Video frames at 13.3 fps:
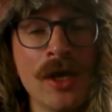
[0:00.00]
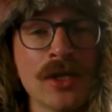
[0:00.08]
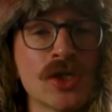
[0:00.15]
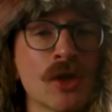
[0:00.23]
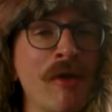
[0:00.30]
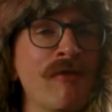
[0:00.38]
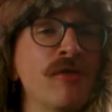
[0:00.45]

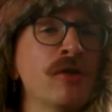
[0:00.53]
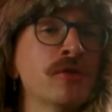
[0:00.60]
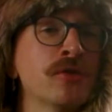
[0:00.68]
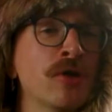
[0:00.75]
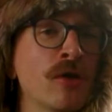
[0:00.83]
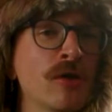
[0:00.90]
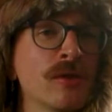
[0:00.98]
So if you're
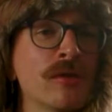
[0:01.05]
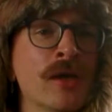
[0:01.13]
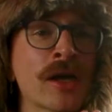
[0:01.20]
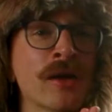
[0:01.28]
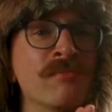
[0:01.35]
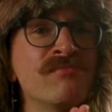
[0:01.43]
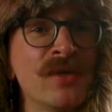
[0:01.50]
not
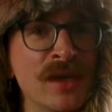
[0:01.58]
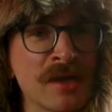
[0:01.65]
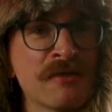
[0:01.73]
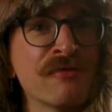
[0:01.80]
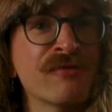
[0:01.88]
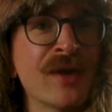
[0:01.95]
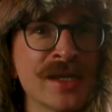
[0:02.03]
like a big
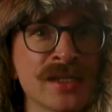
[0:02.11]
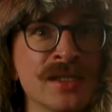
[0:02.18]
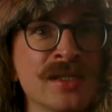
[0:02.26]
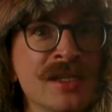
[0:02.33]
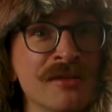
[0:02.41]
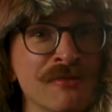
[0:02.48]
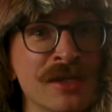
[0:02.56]

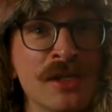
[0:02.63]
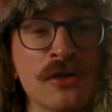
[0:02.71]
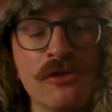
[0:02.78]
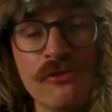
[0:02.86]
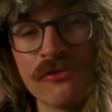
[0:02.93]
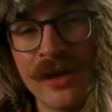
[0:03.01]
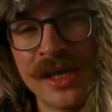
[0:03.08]
fantasy reader
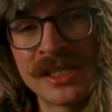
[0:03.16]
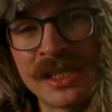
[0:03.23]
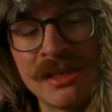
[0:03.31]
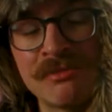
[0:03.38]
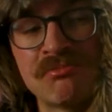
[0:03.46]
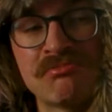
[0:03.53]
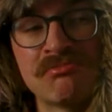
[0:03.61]

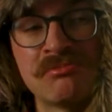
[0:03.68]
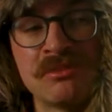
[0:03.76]
already,